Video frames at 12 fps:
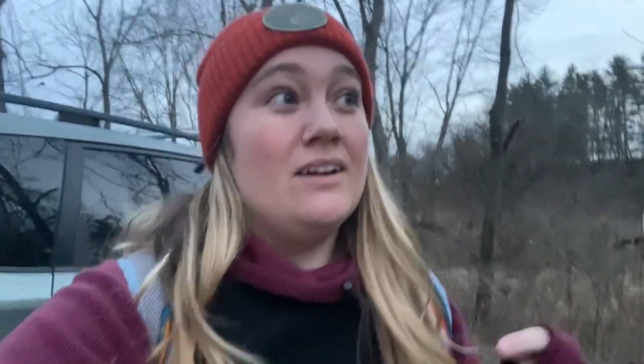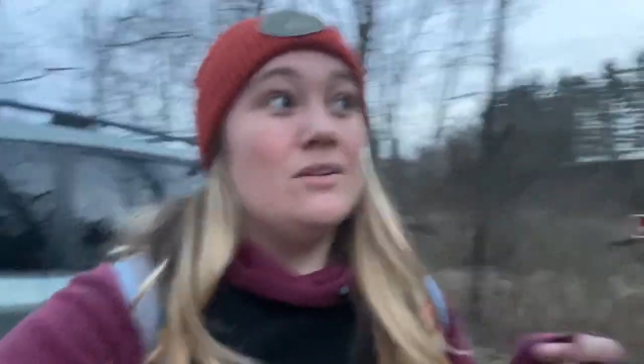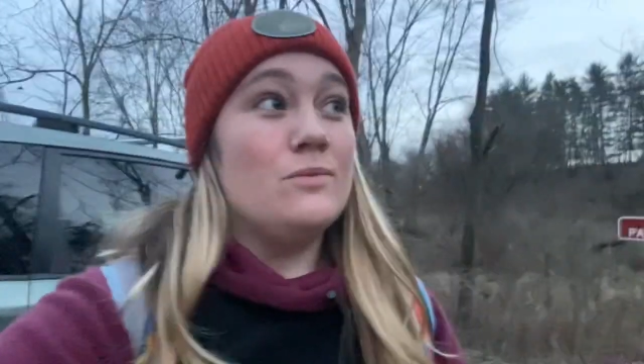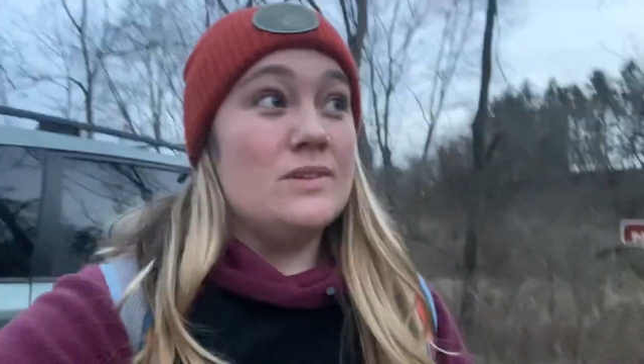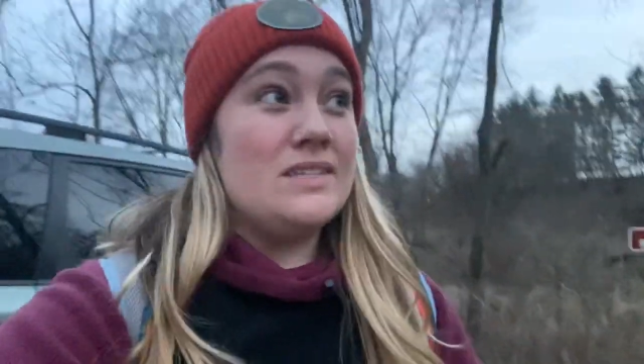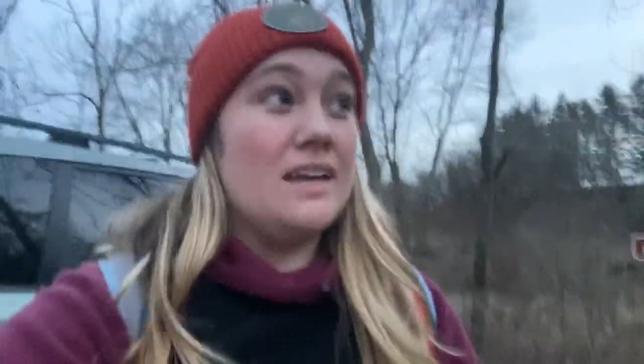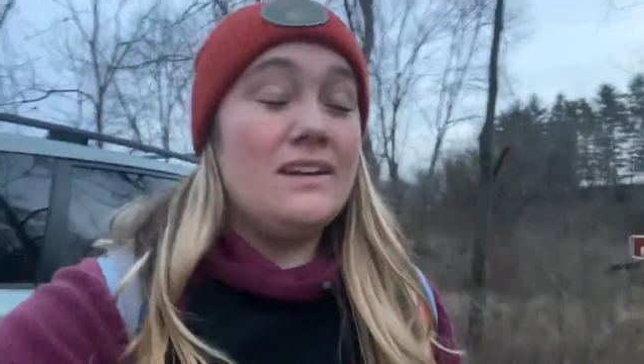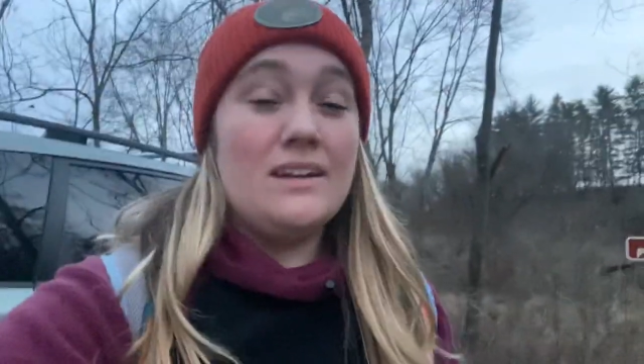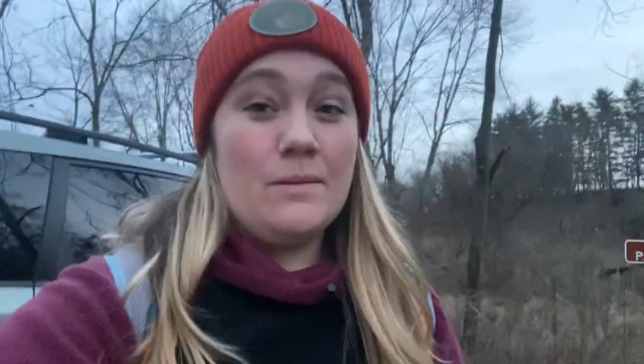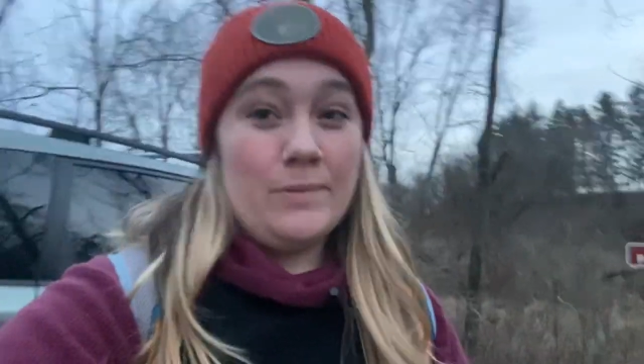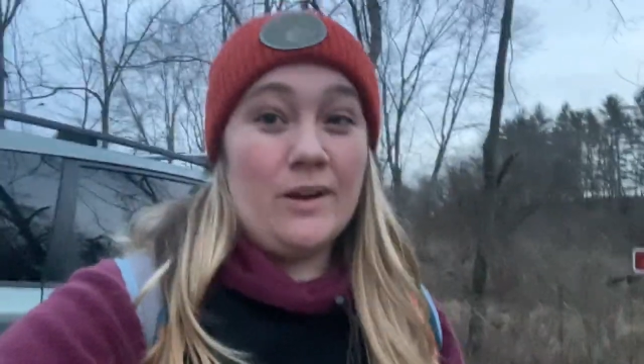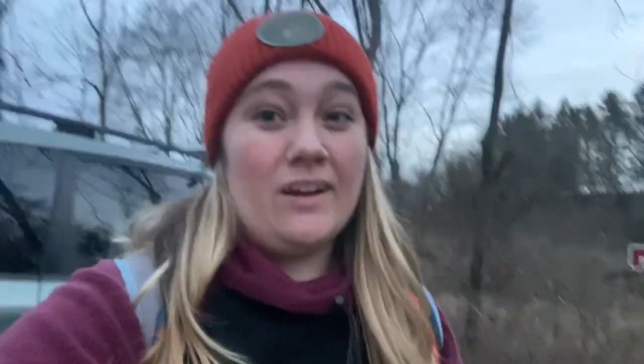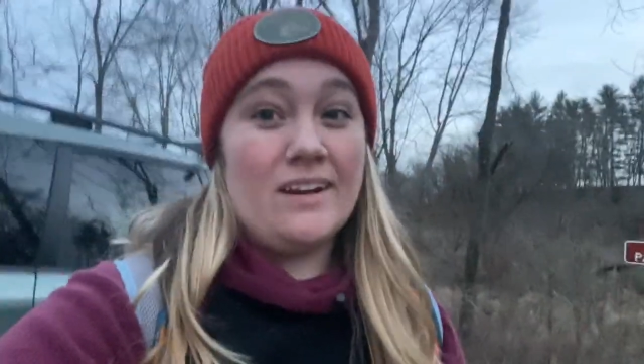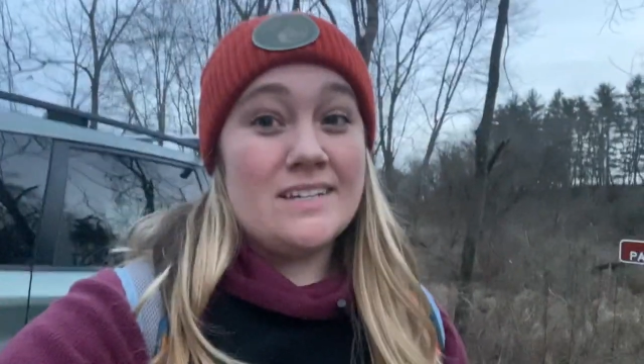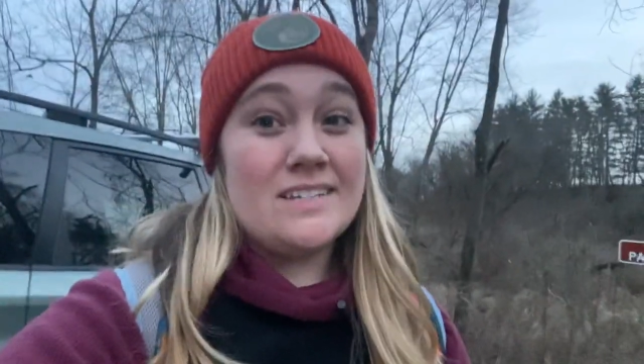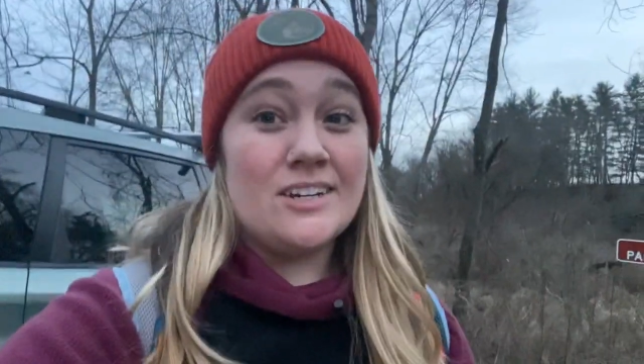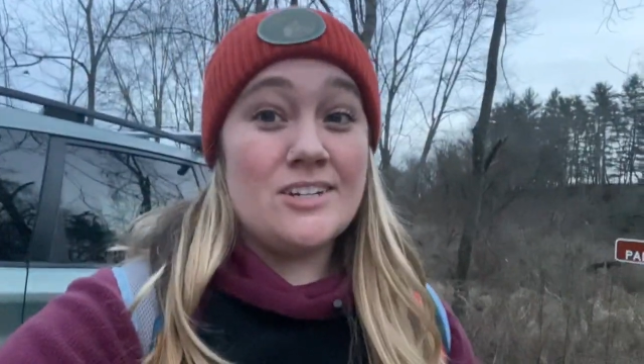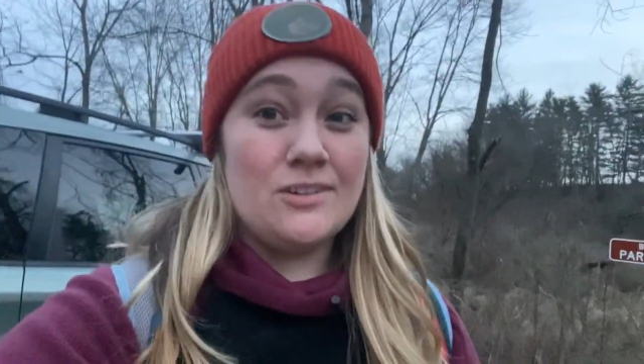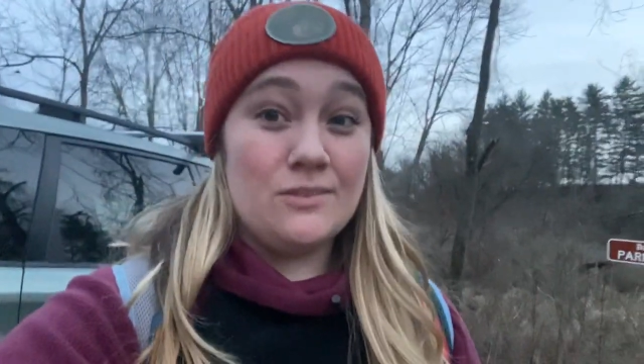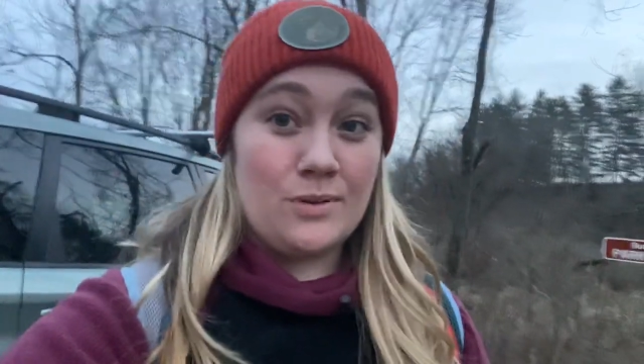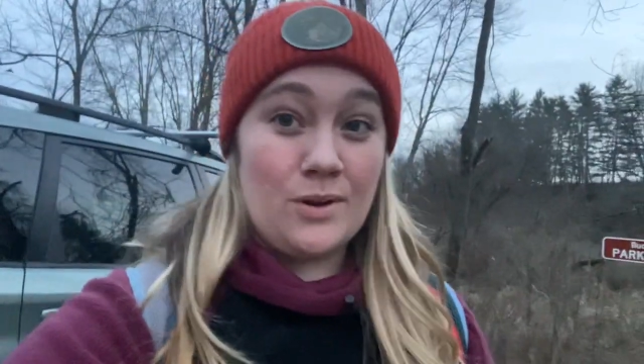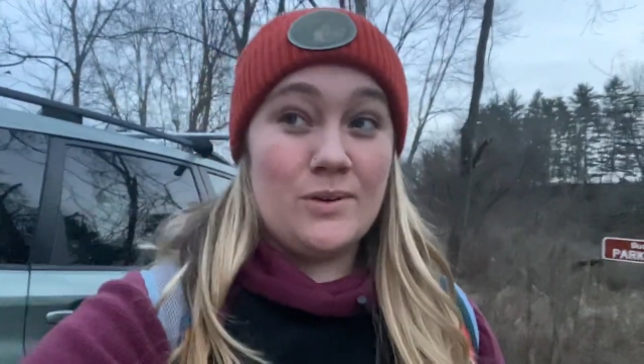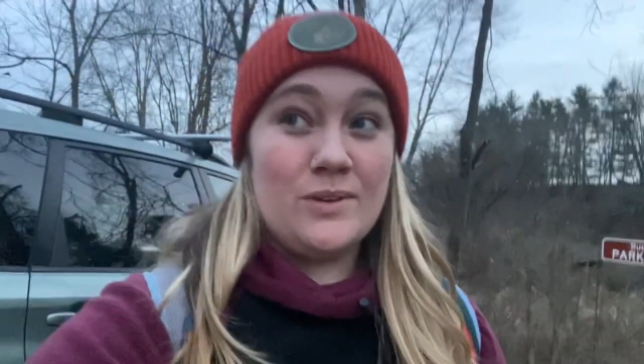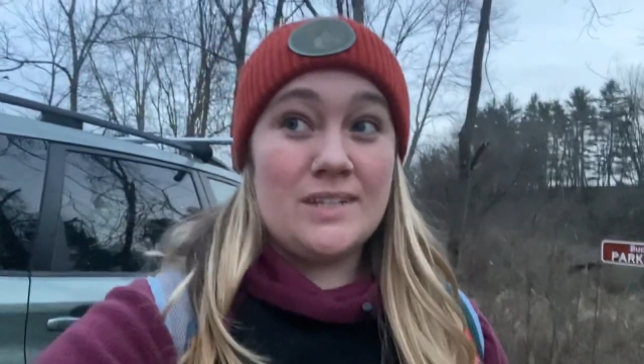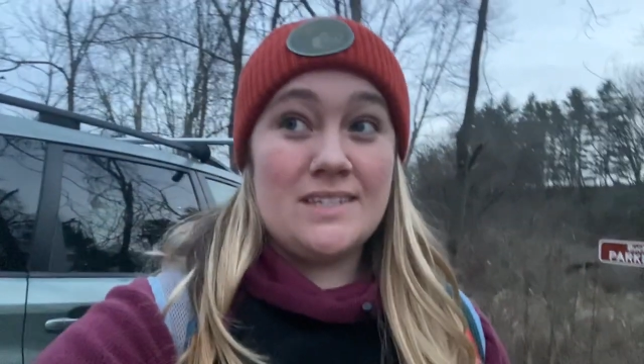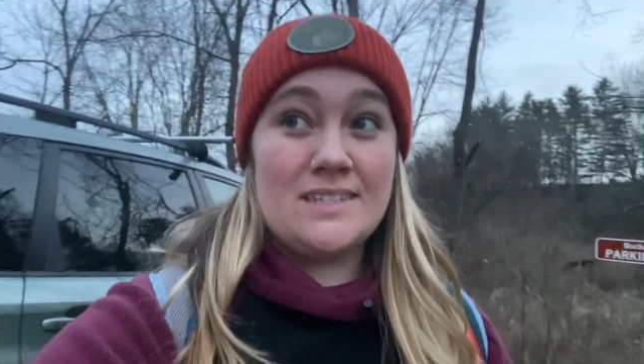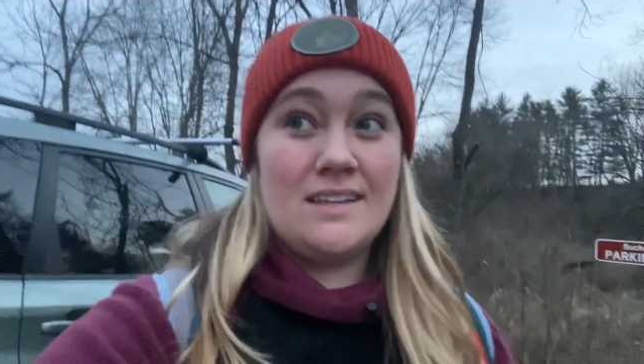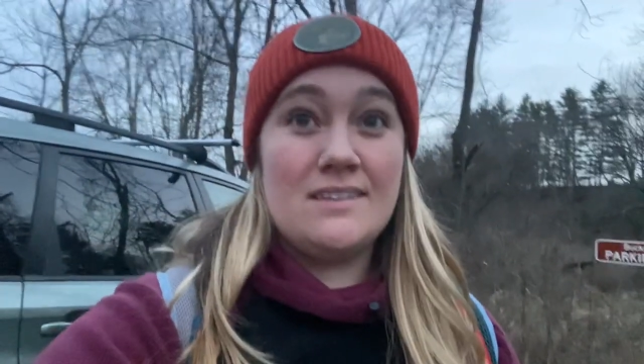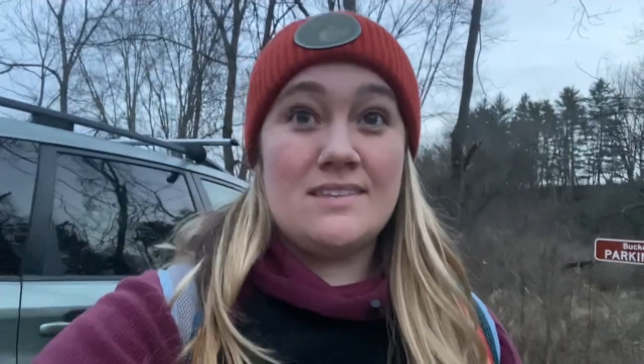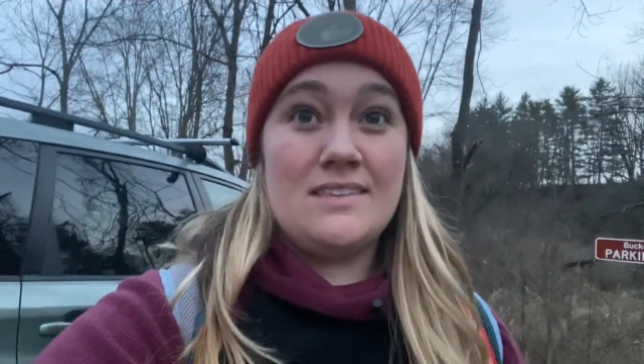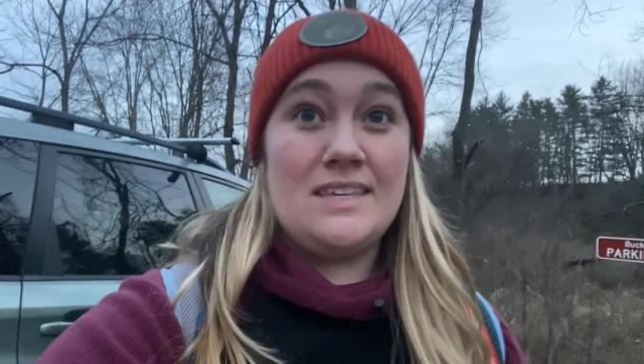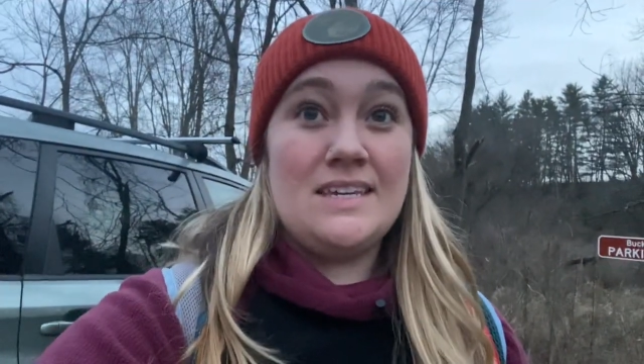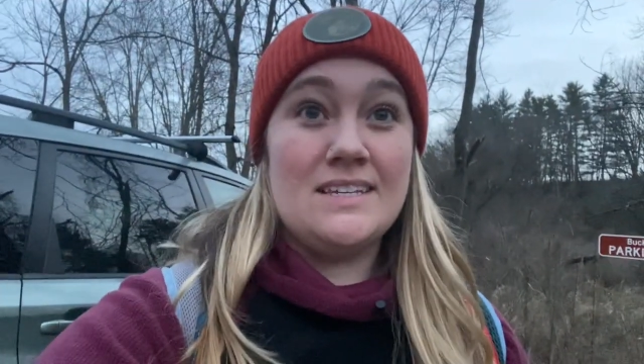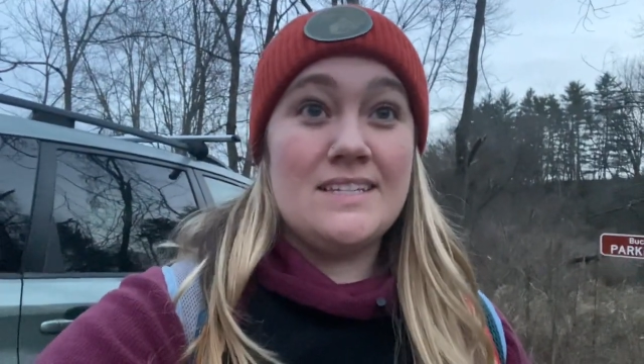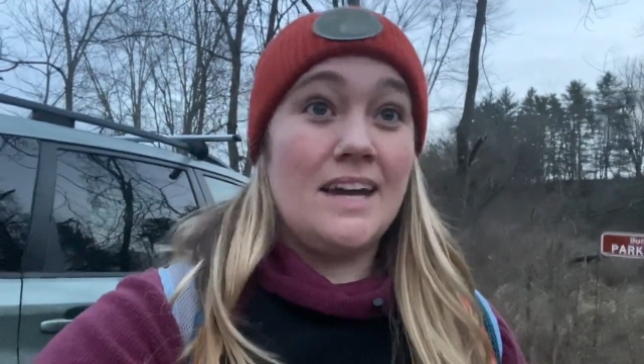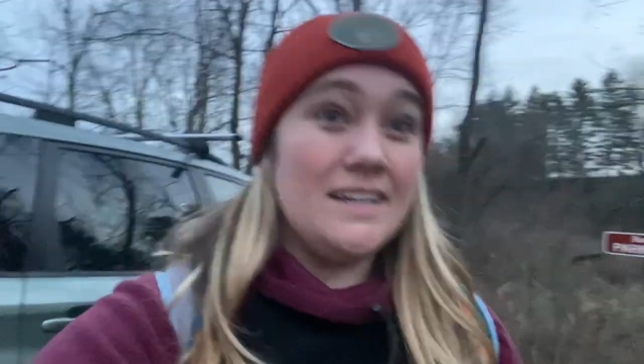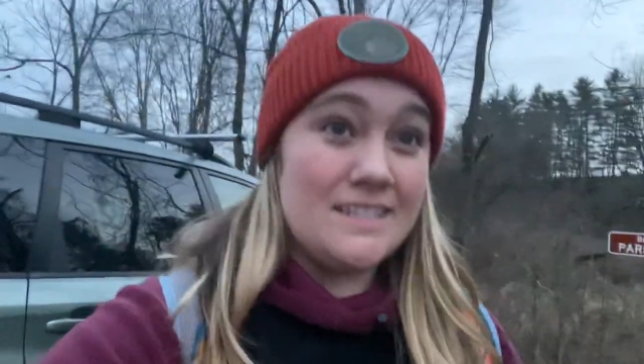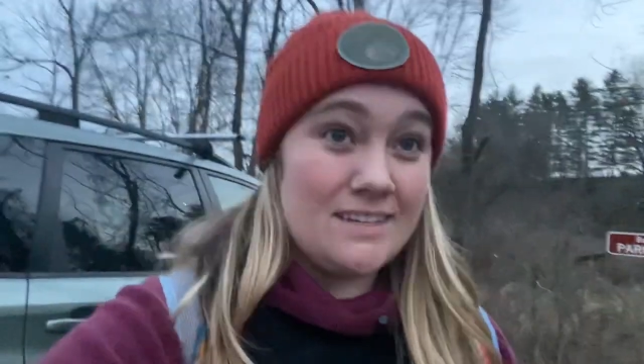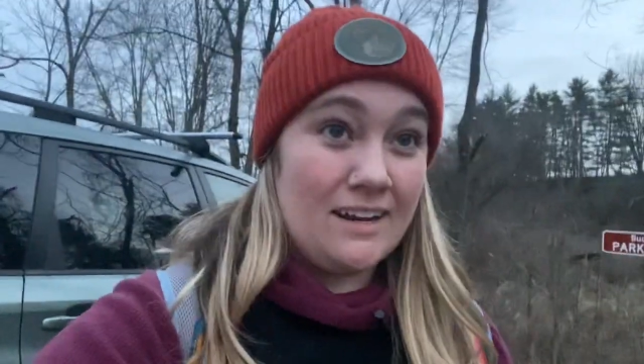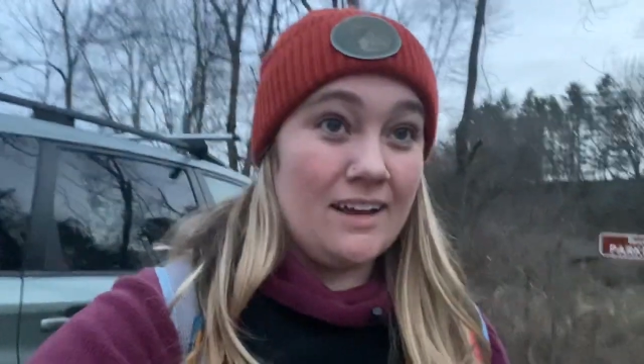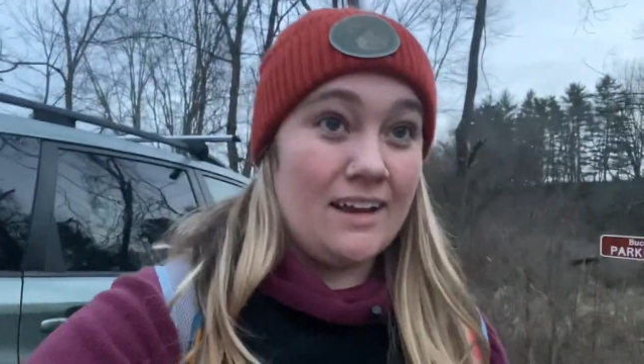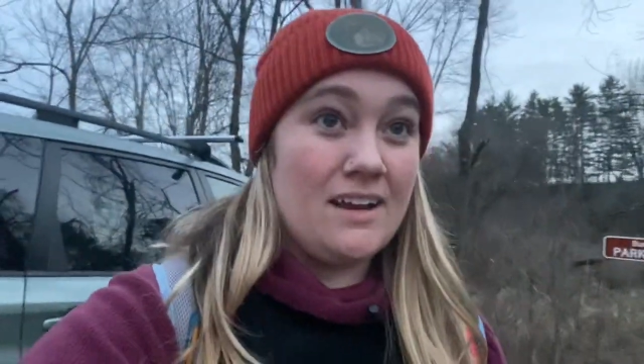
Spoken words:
was ended up on a section of road, and since the sun is setting,